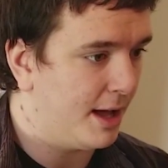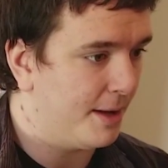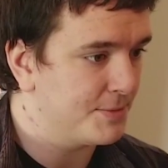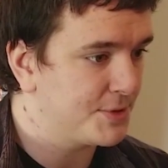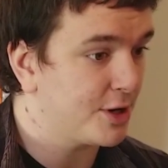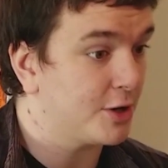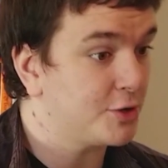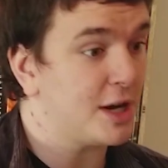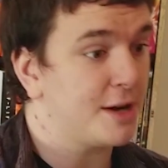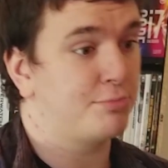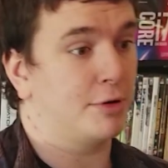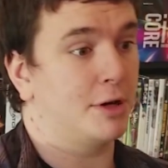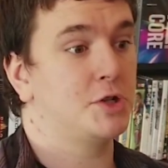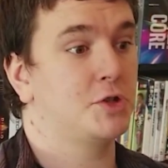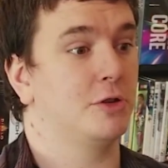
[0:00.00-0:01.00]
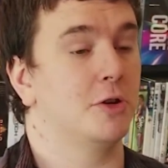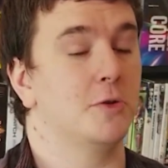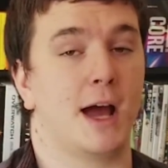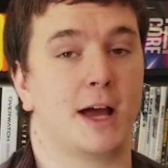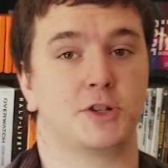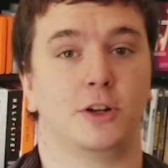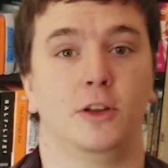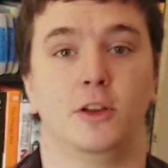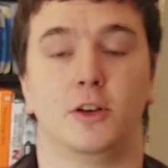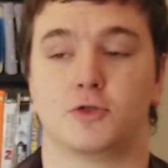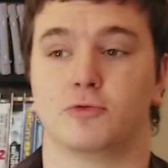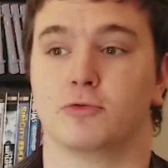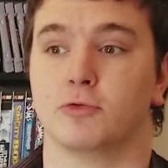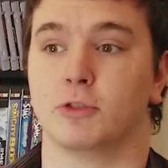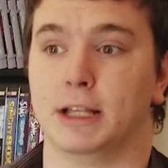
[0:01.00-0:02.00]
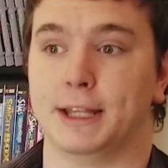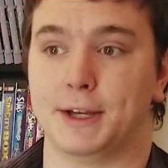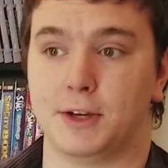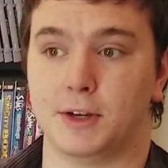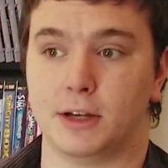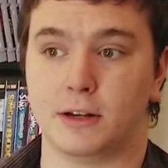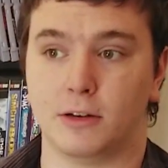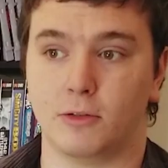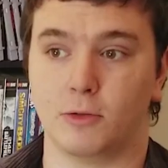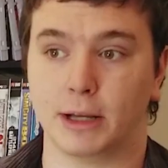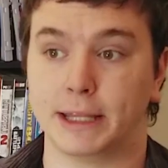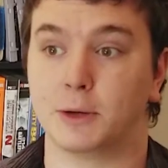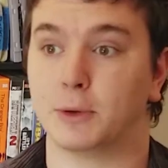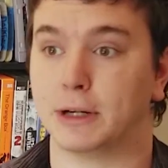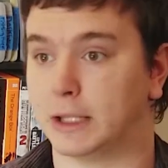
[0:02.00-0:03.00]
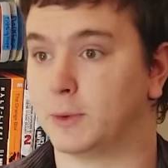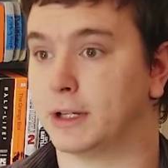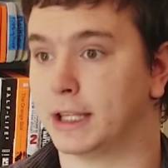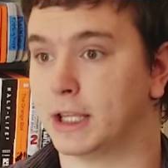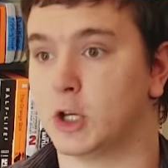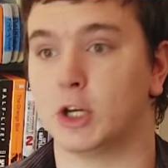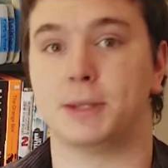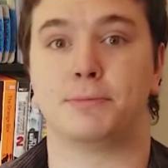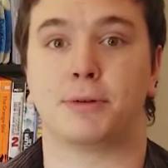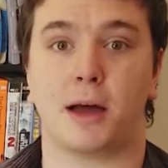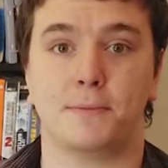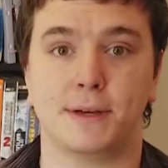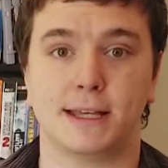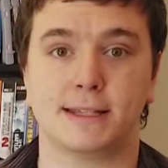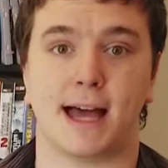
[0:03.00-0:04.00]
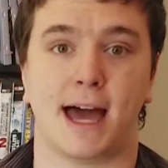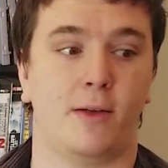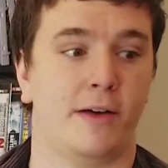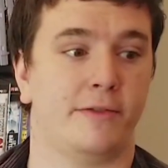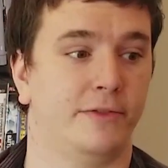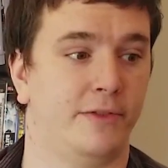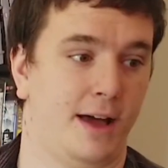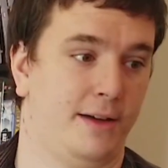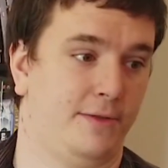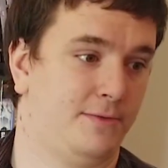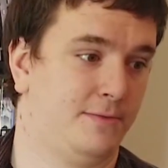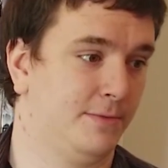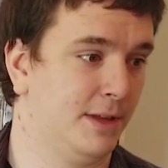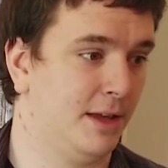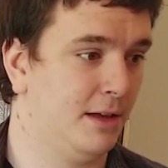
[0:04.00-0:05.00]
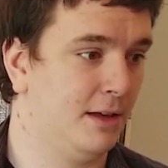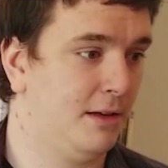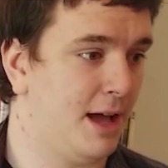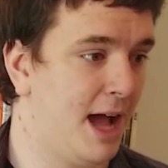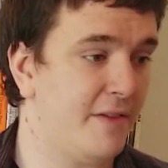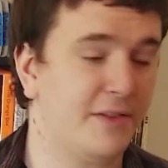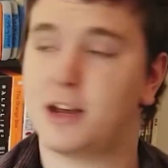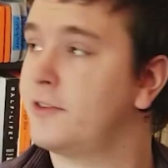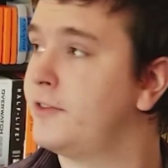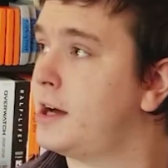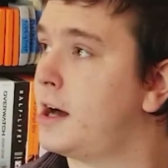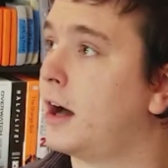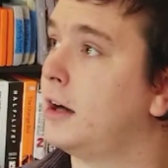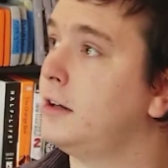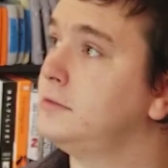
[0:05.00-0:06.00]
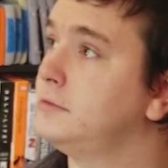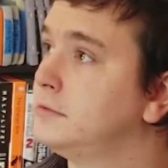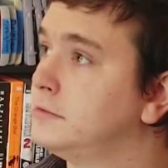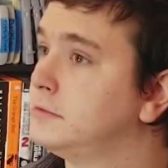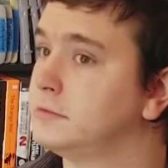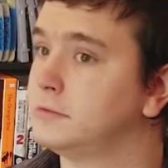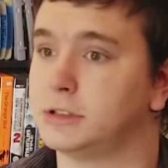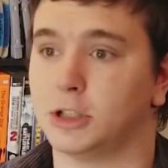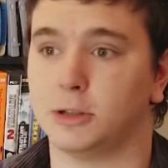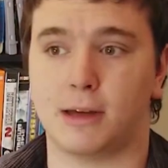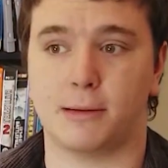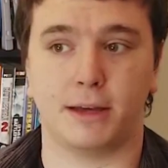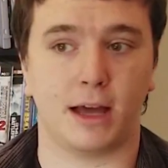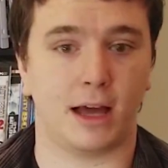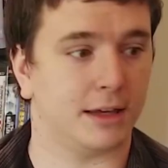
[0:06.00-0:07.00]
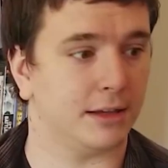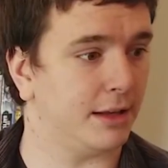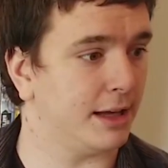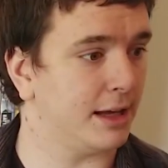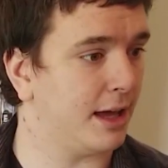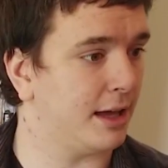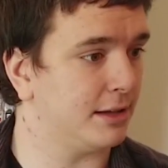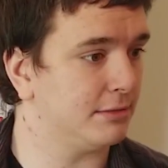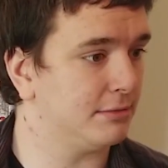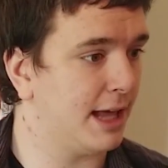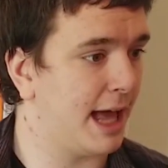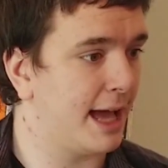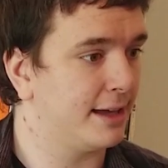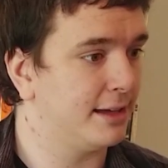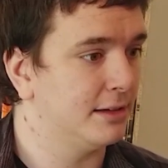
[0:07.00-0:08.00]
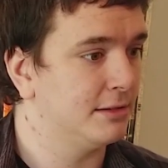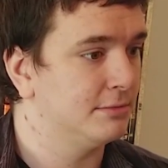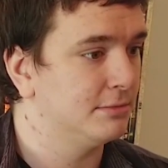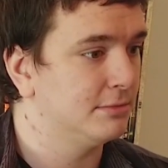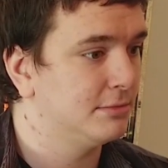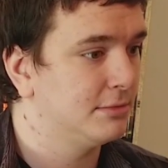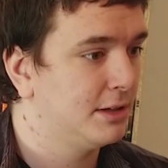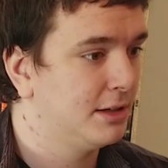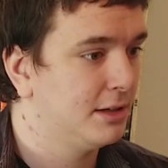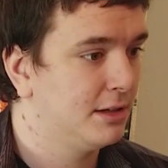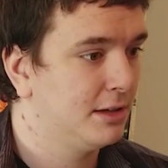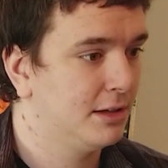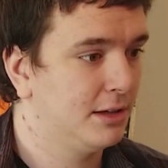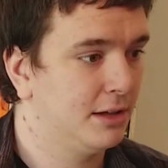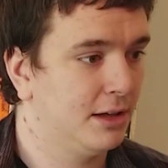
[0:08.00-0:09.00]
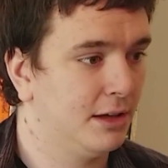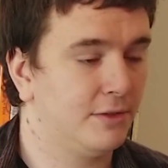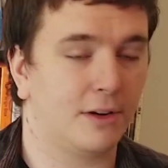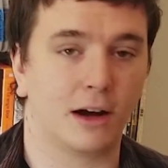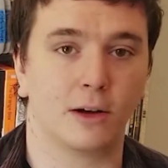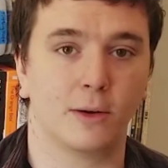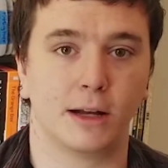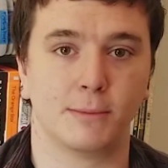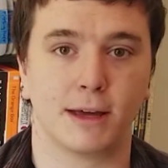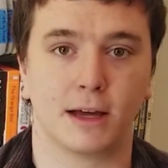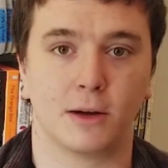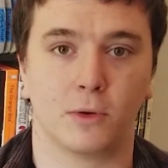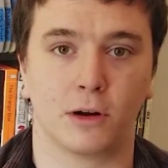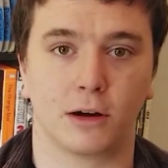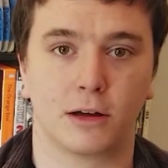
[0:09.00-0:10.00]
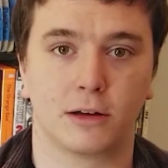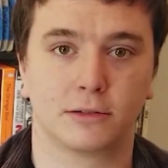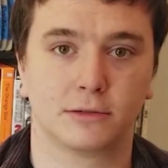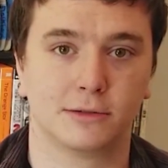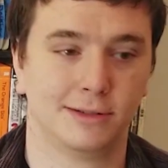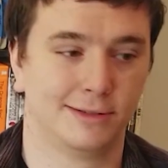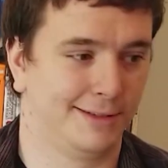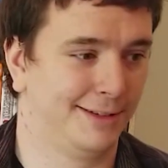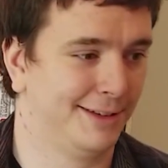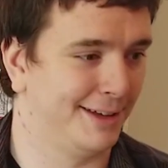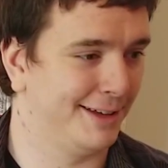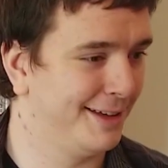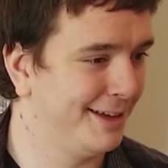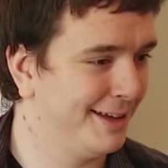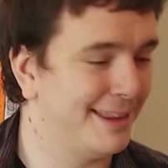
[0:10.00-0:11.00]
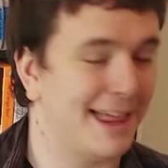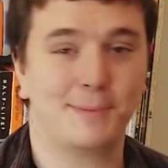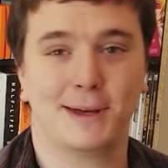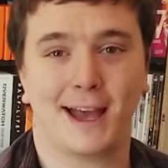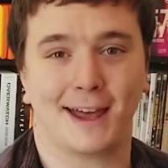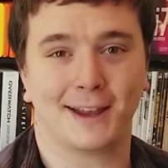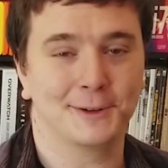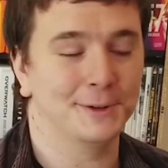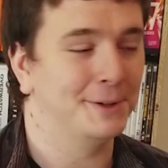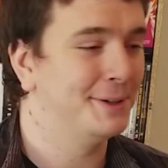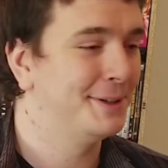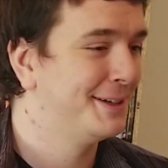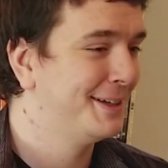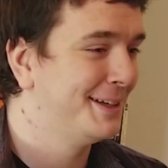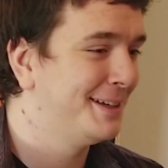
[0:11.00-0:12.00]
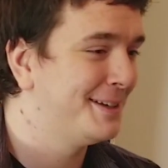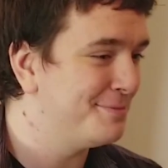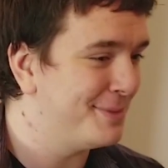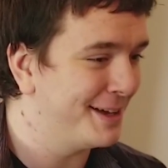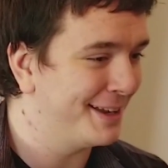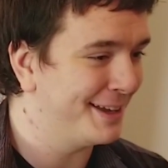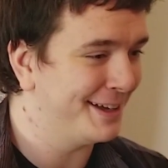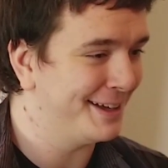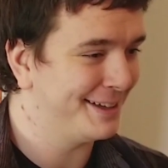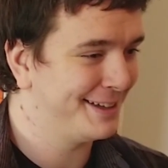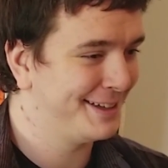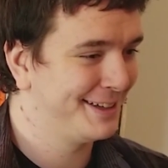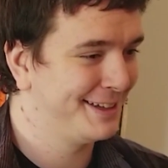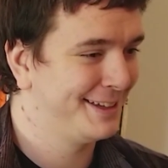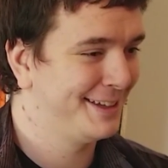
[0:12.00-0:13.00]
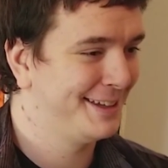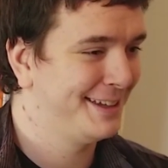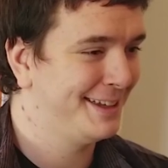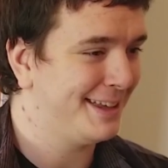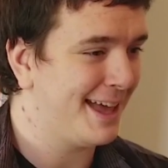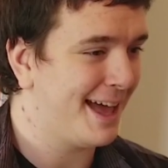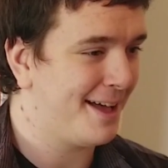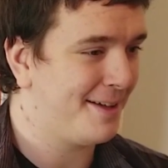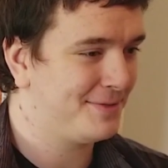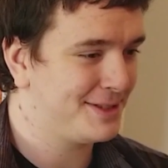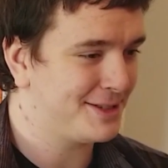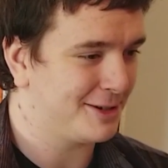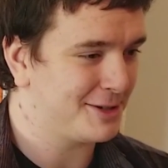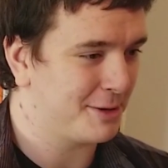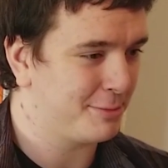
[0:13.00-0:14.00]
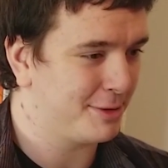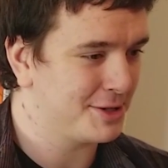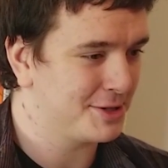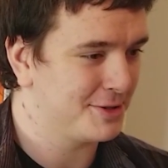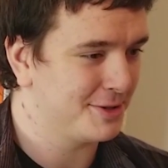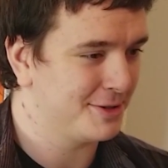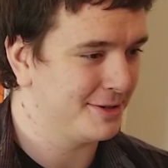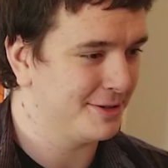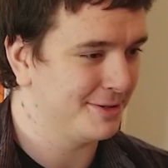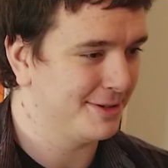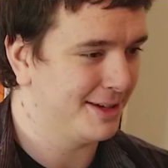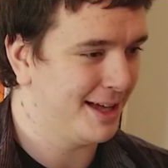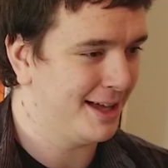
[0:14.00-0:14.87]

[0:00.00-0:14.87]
Star Trek Bridge Crew actually looks really good. Really, really, really good. The problem is I don't have a Vive. I have a Gear VR, so maybe I can, like, kind of hack it and figure out a way to make it work. That'd be kind of cool. But, yeah, Star Trek Bridge Crew,